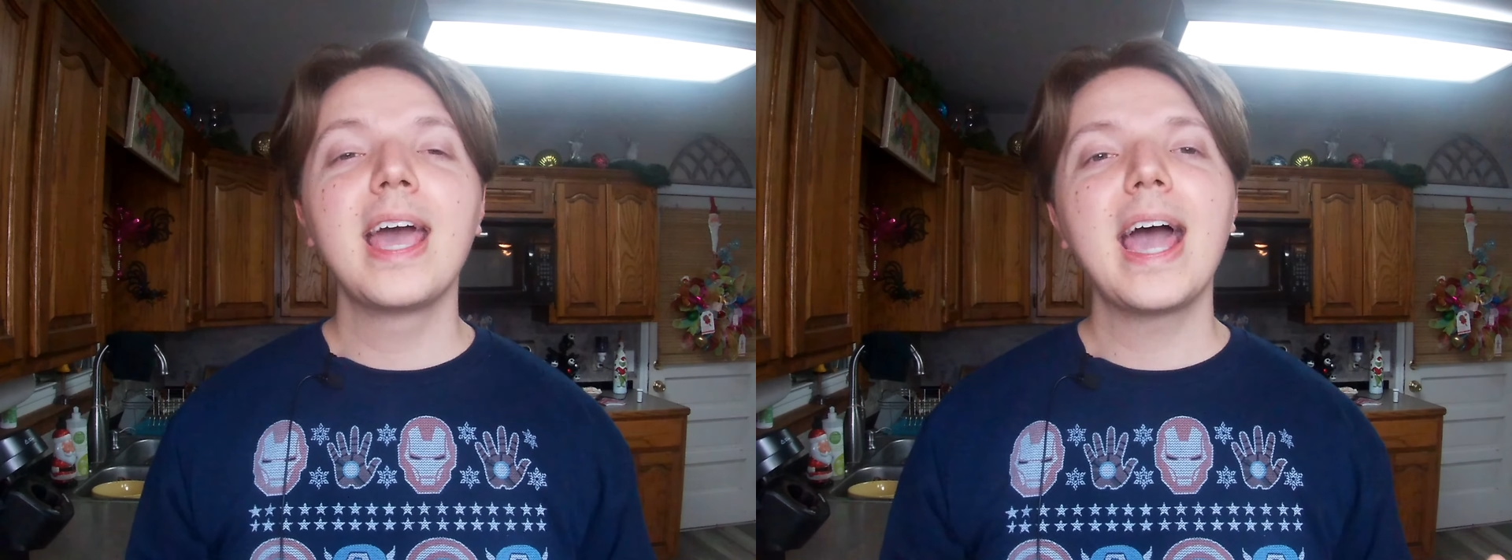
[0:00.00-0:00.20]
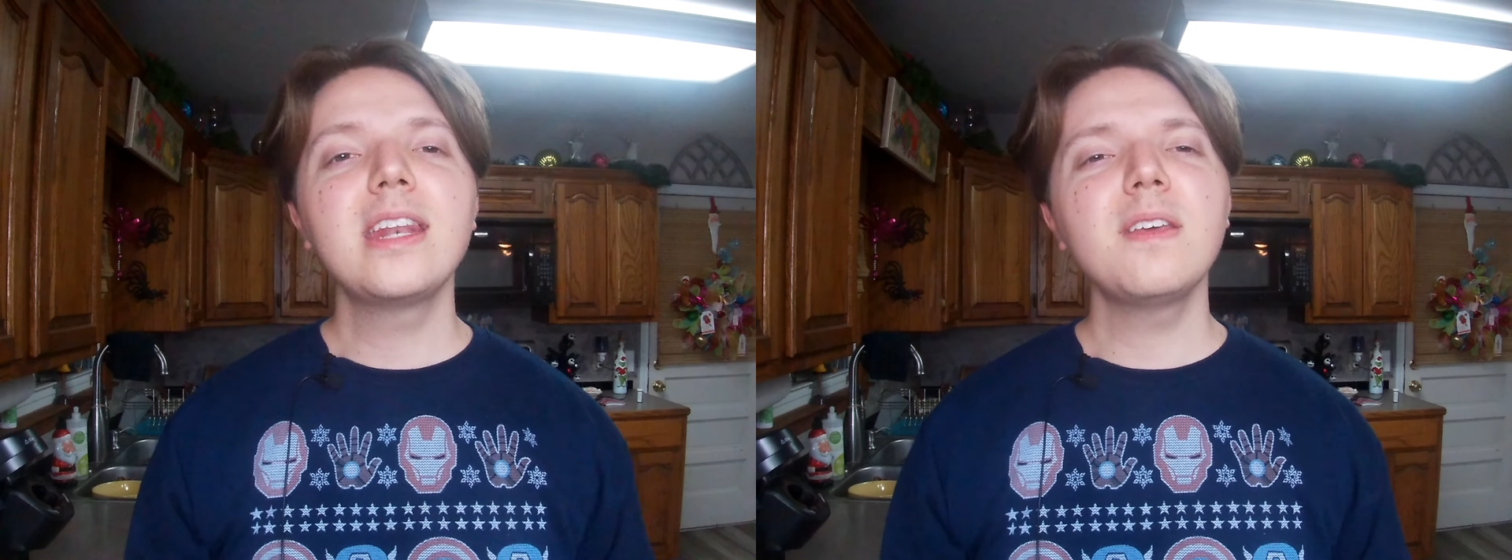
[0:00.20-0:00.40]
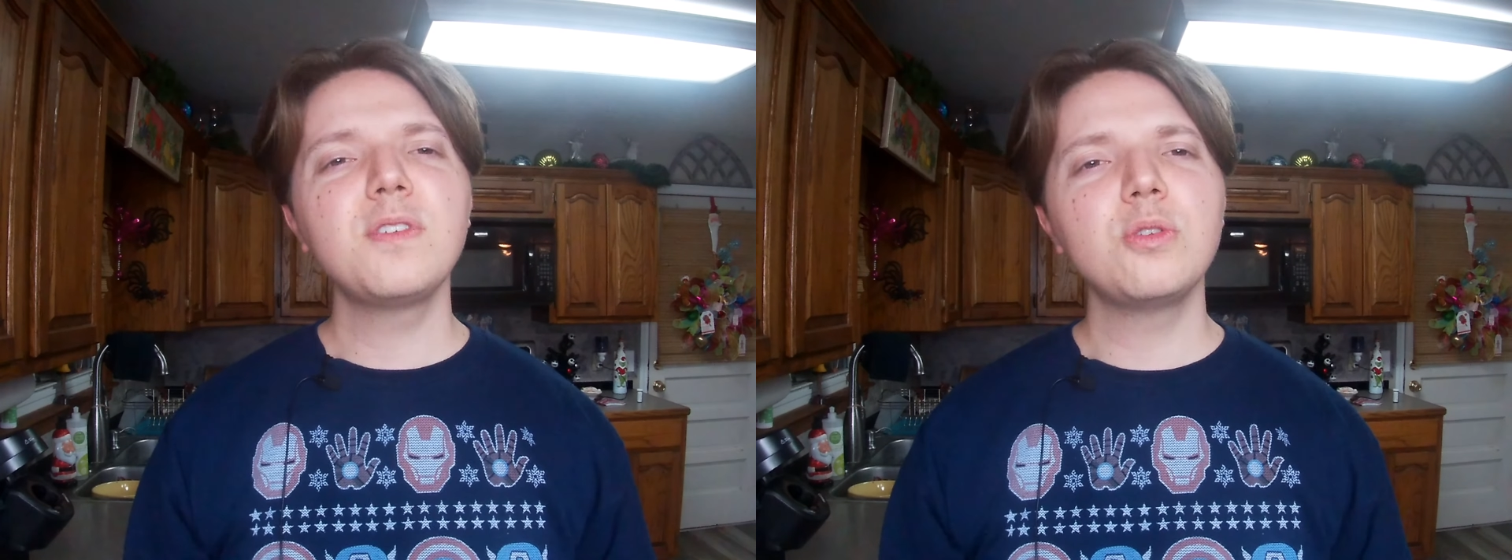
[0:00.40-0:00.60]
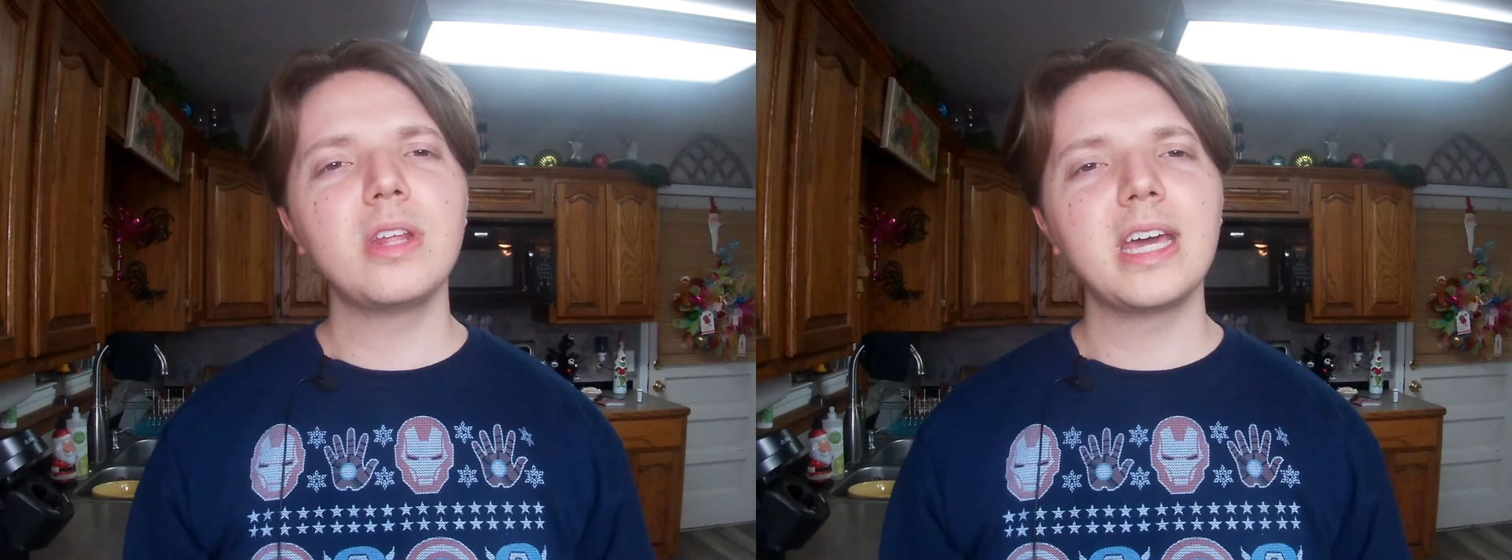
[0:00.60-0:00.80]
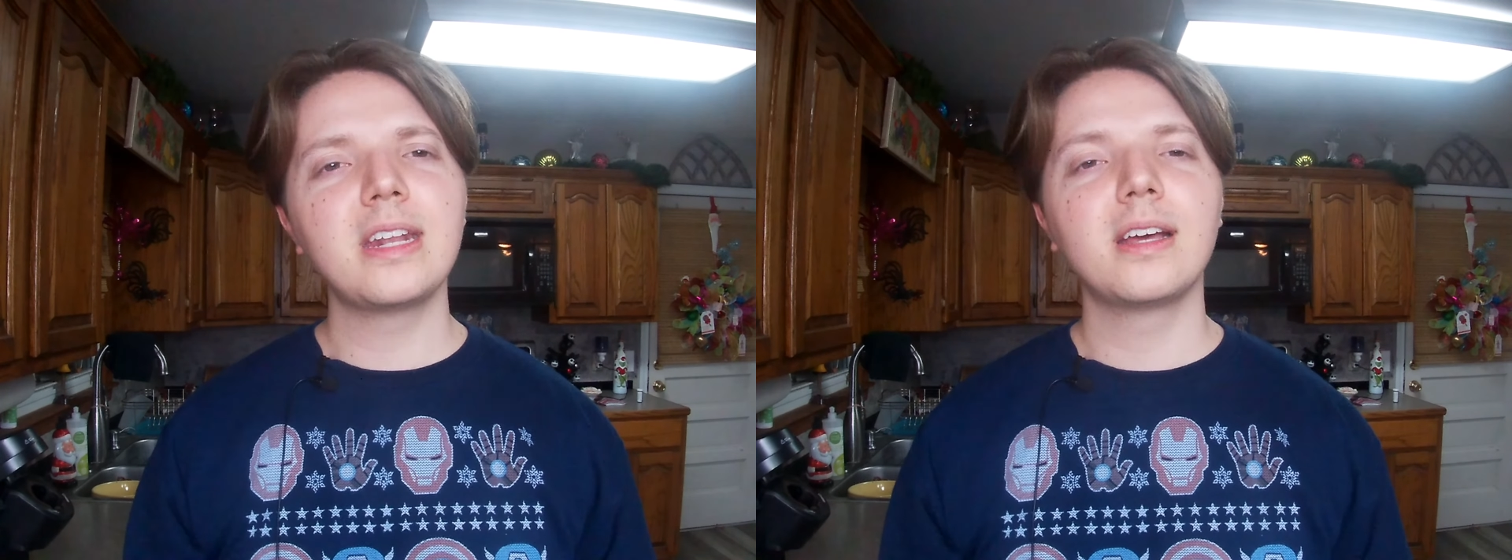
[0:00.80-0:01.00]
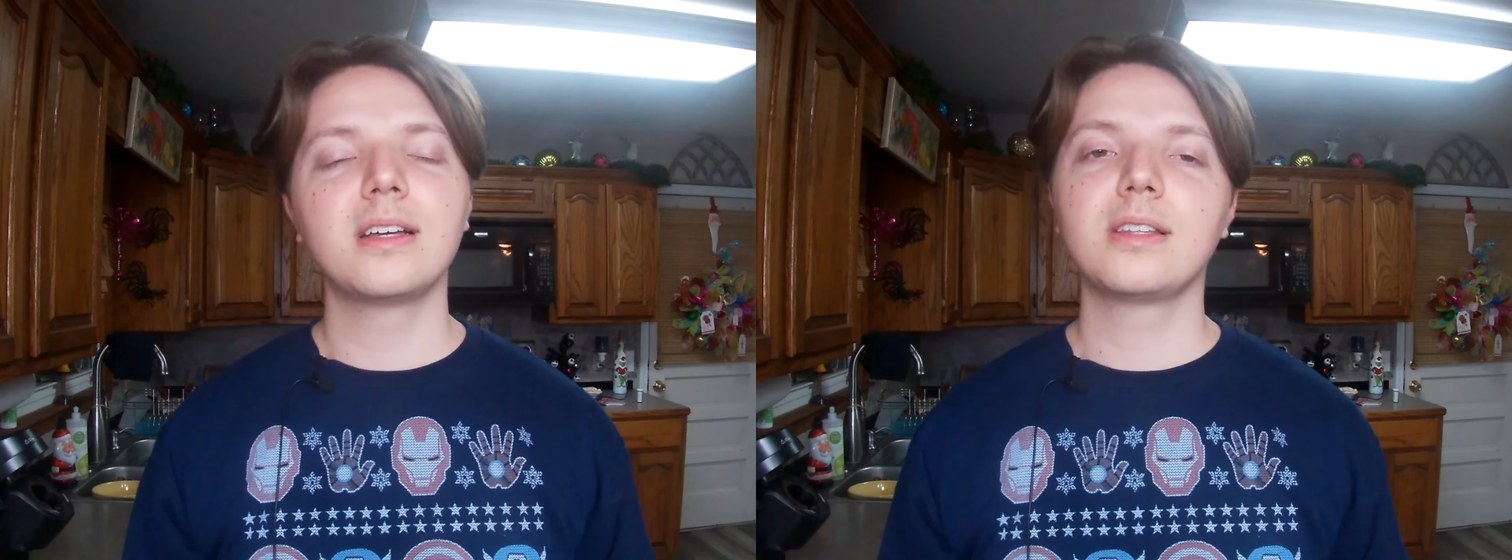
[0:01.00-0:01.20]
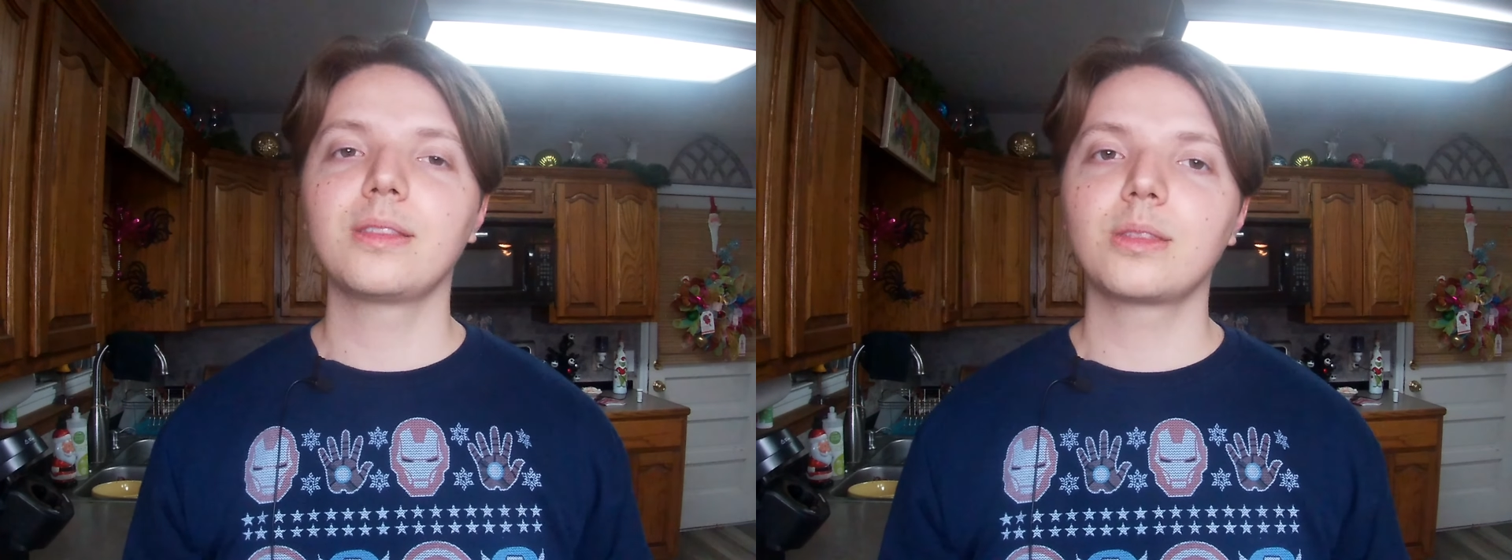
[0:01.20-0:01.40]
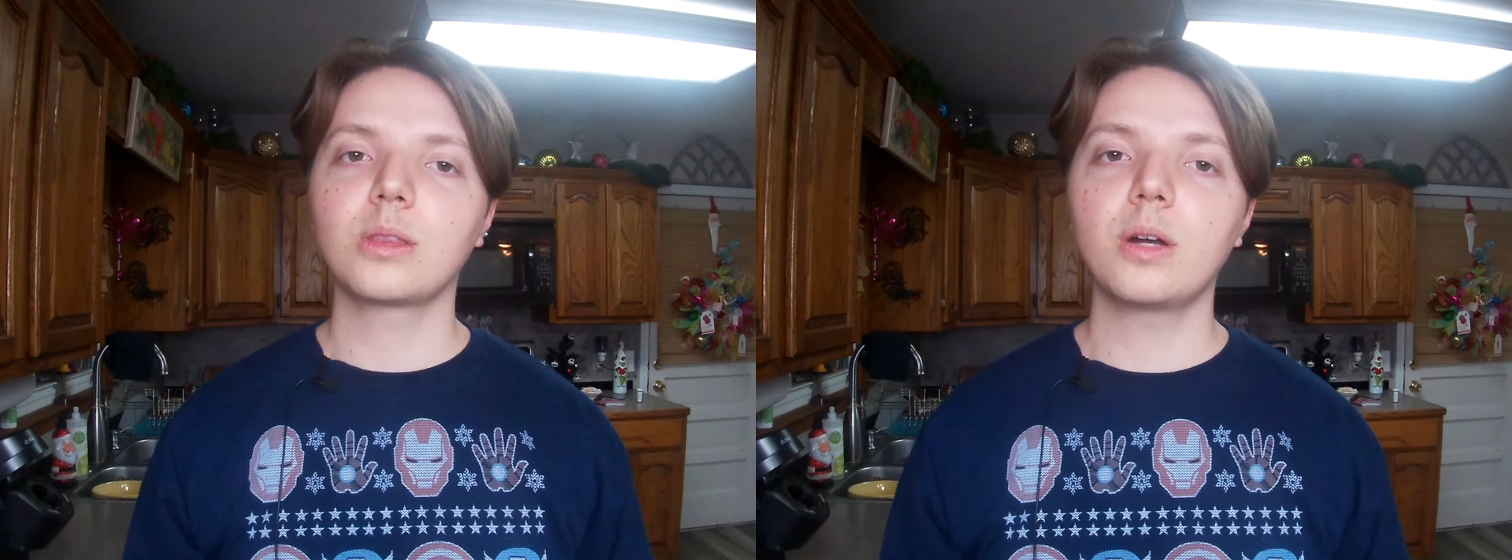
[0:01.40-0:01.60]
And if you did,
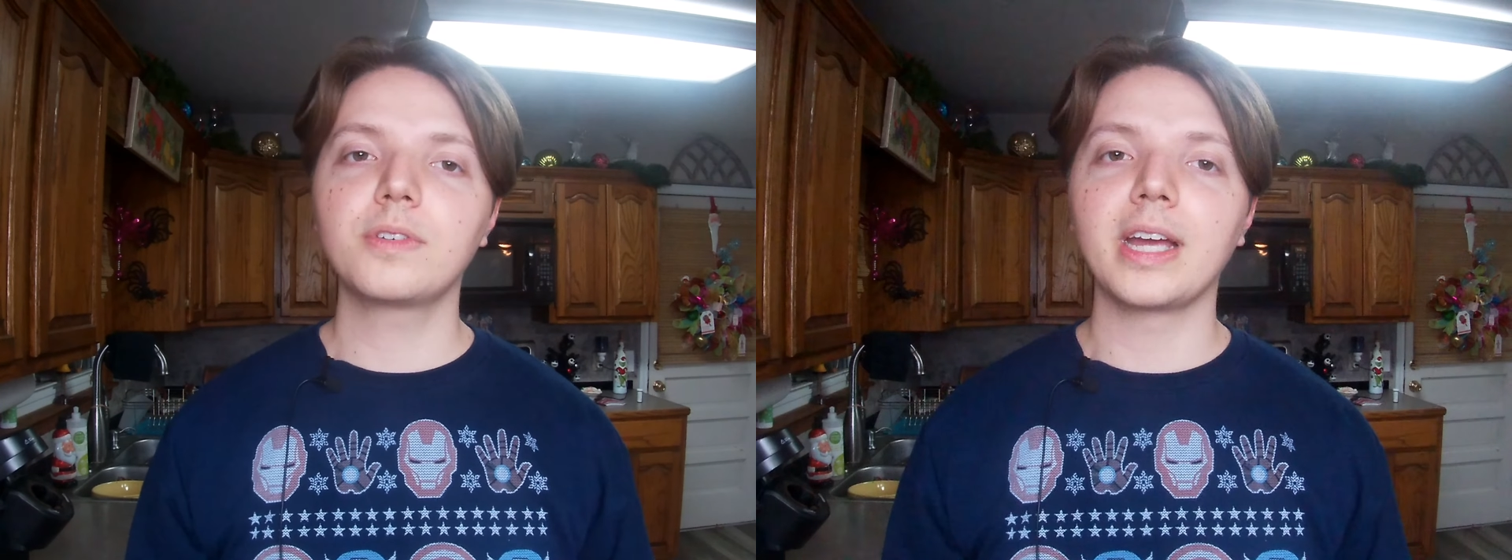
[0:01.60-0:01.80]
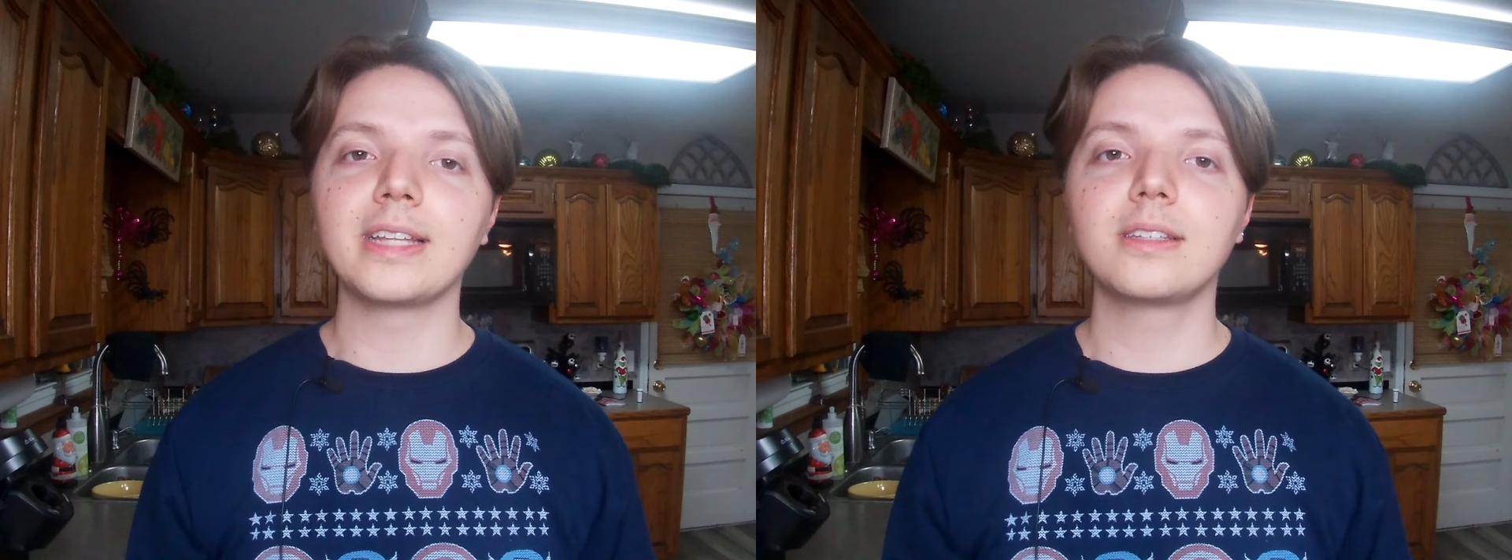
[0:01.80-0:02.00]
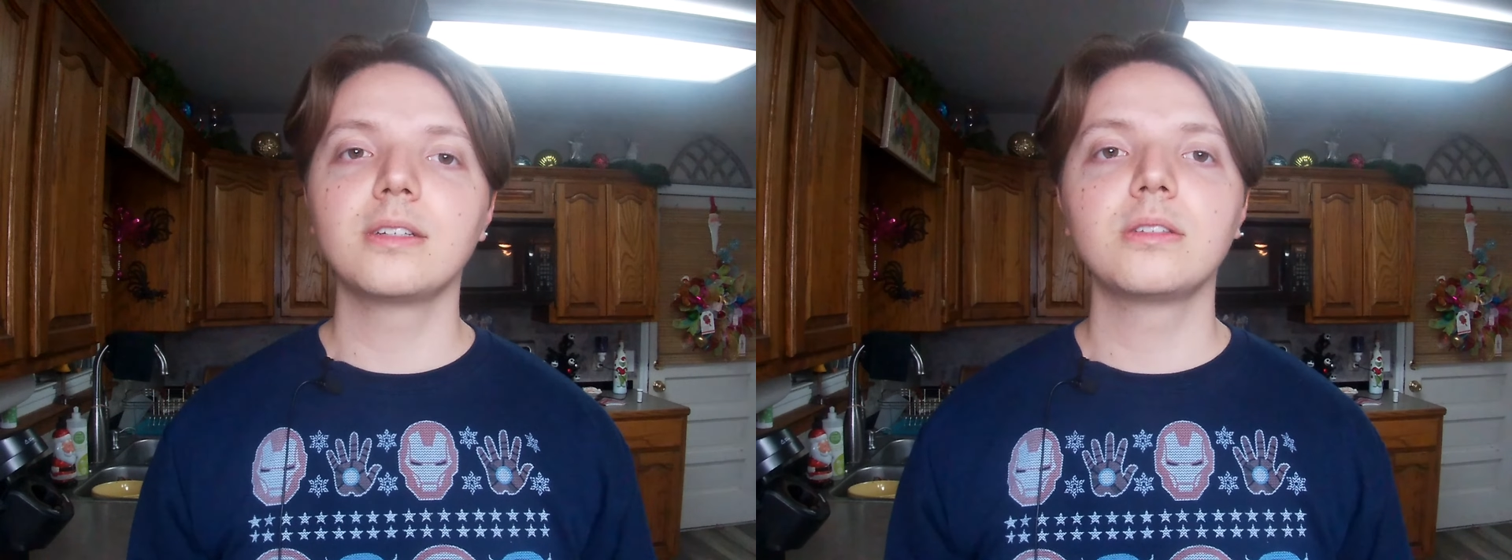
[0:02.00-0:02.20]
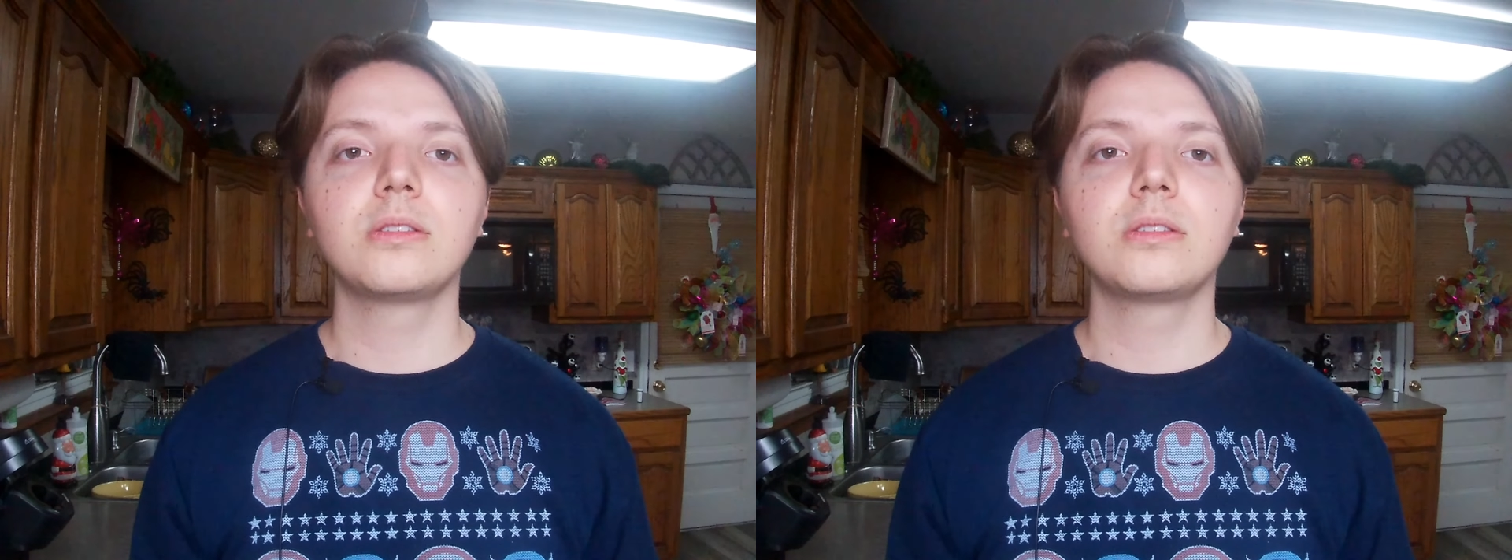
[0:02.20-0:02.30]
don't forget